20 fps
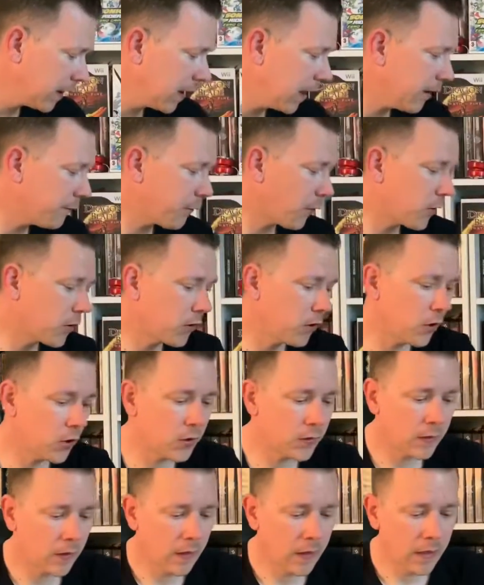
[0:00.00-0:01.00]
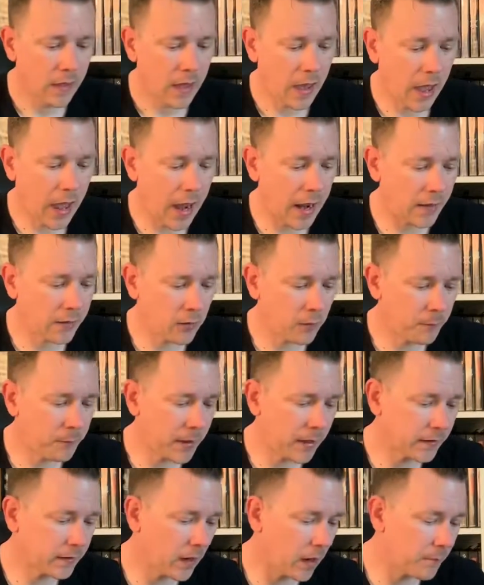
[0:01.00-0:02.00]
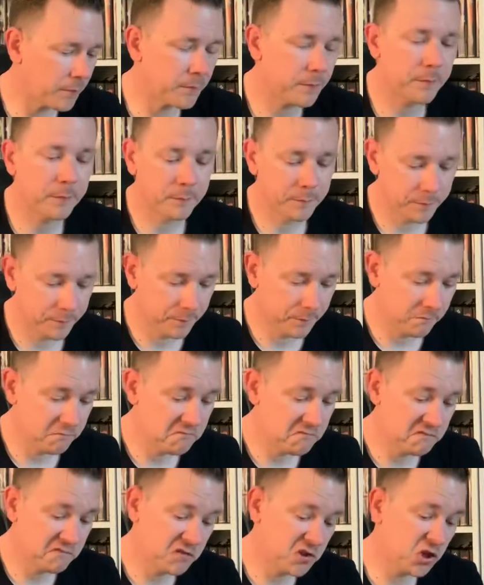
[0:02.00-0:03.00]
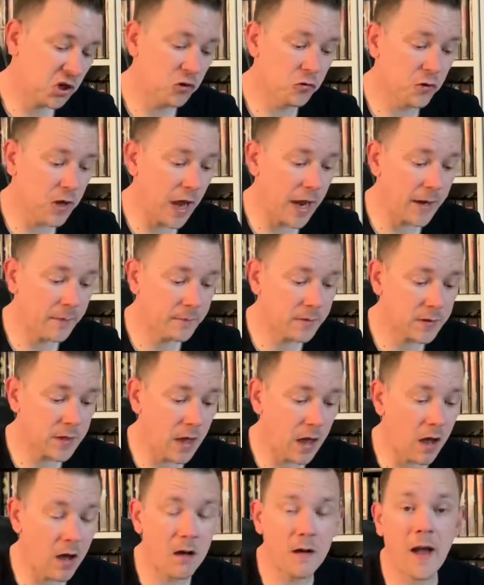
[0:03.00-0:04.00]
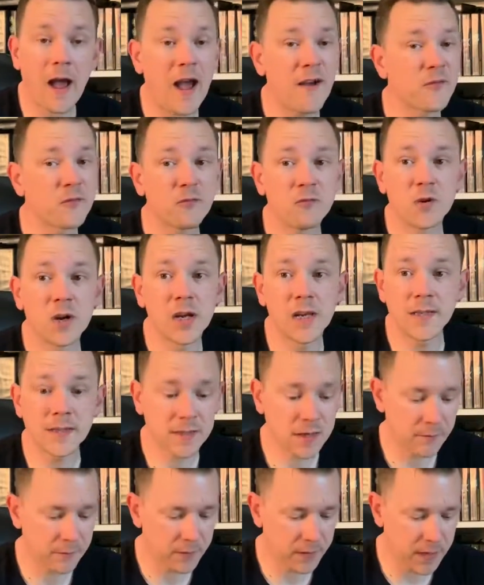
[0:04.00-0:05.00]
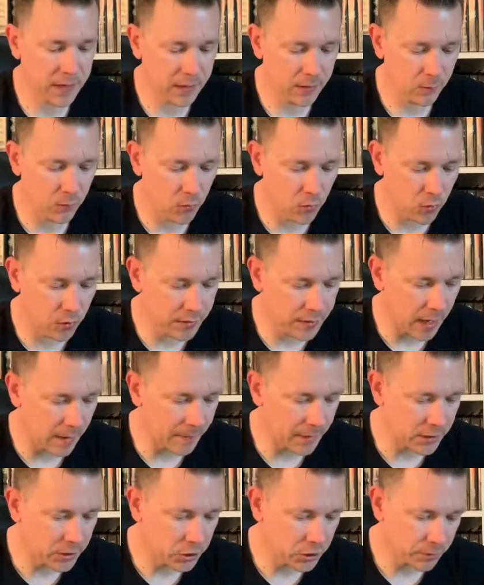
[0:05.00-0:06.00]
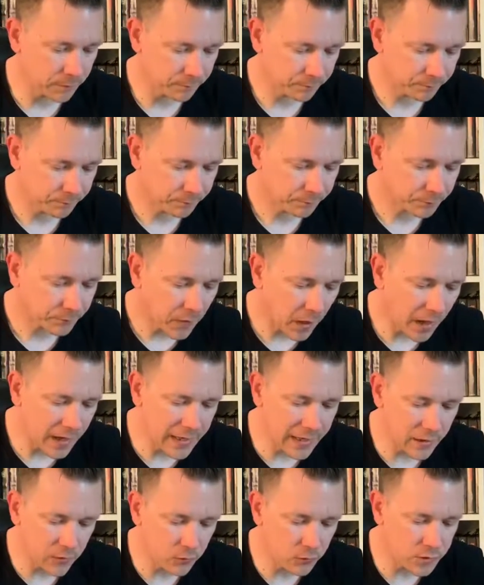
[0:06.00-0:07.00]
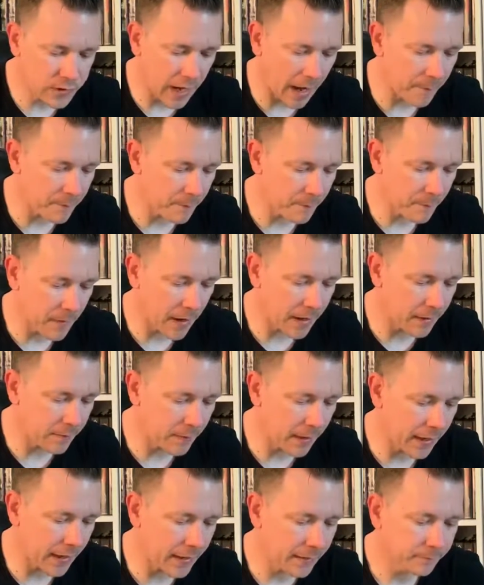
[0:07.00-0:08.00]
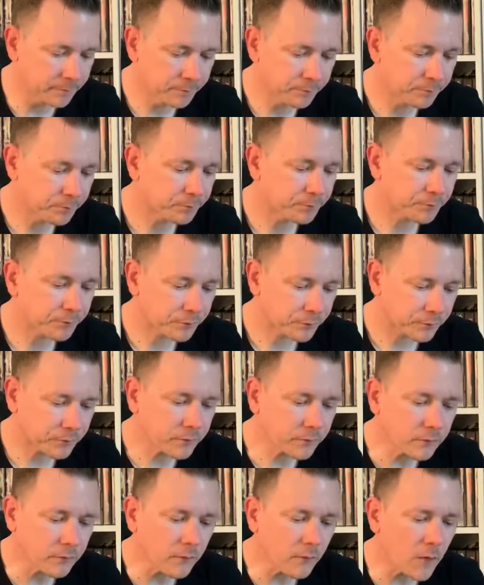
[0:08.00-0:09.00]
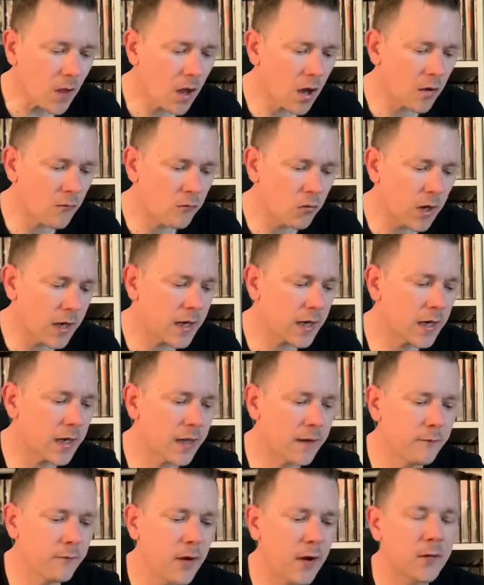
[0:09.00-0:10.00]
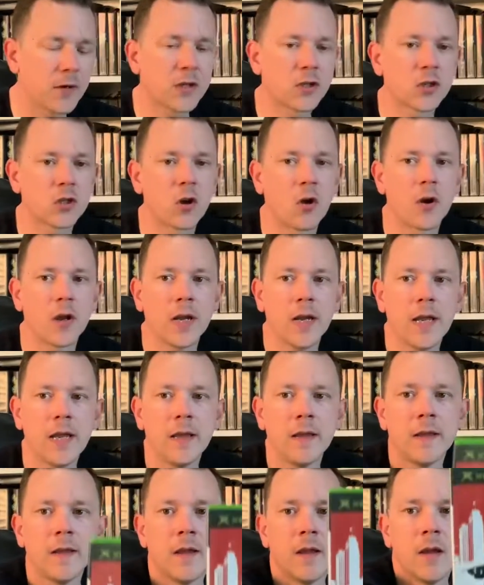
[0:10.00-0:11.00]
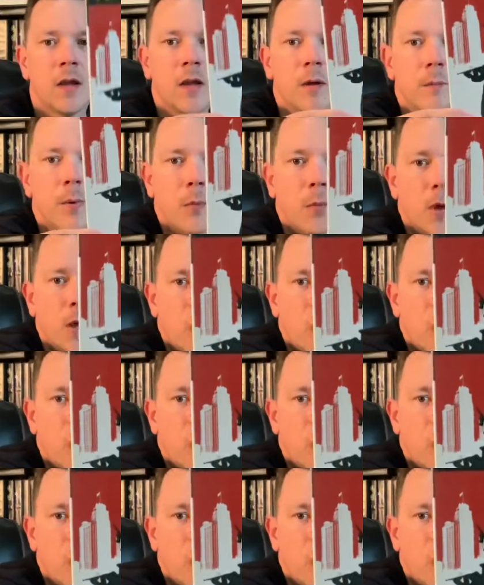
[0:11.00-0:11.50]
if I could, and I picked up two games that haven't really suffered any water damage. A little damp maybe, wrinkling very slightly, but we